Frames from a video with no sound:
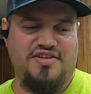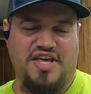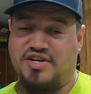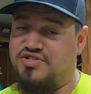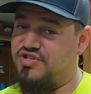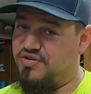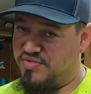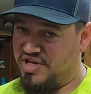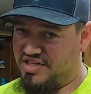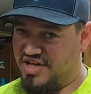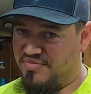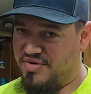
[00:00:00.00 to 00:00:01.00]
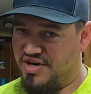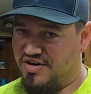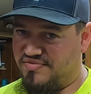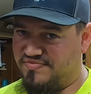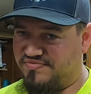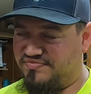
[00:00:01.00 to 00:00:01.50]
it should be a lot
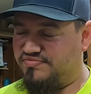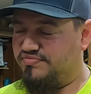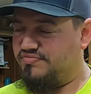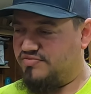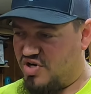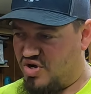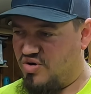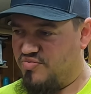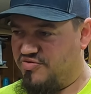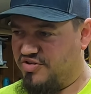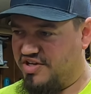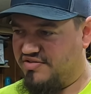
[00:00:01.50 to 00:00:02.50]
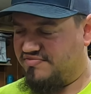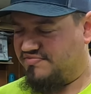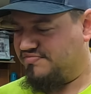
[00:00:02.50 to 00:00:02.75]
better. Hopefully.